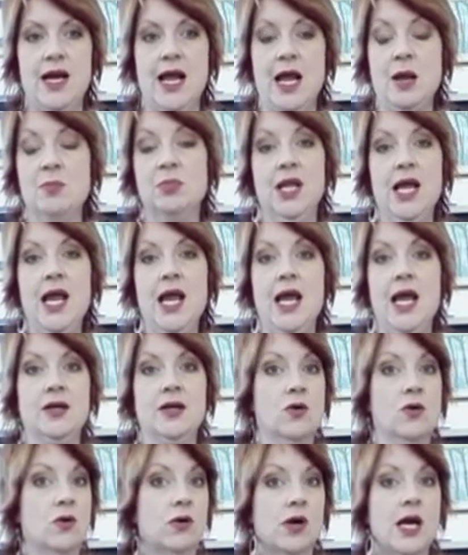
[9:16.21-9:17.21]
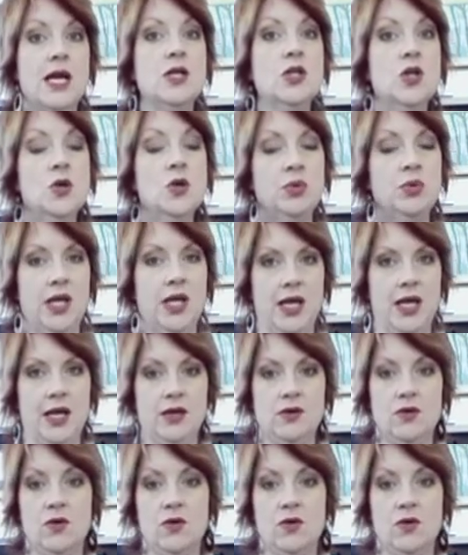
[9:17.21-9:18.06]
a plan or a new plan